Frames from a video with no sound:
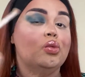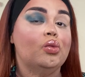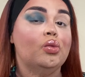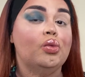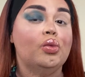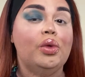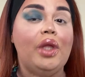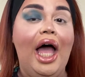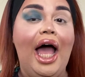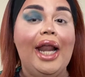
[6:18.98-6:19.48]

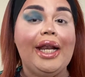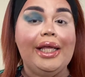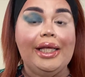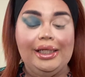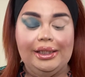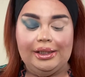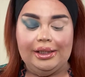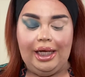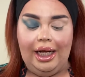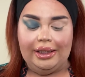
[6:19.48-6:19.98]
that
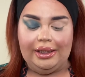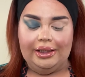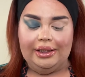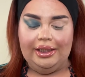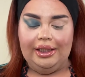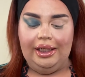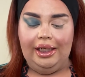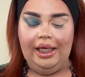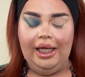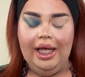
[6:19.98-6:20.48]
is not the
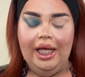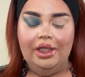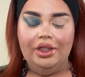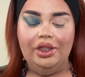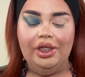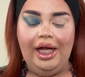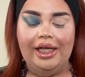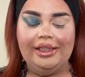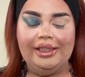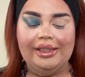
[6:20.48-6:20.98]
tea. As
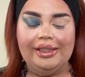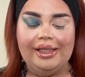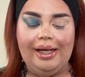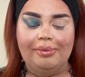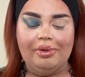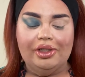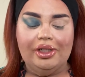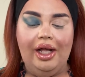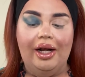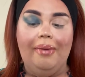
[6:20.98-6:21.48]
you guys can see,
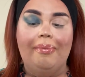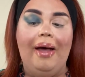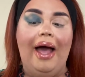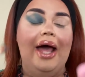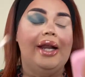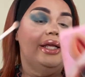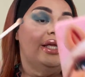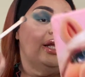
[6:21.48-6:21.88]
I'm just kind of patting it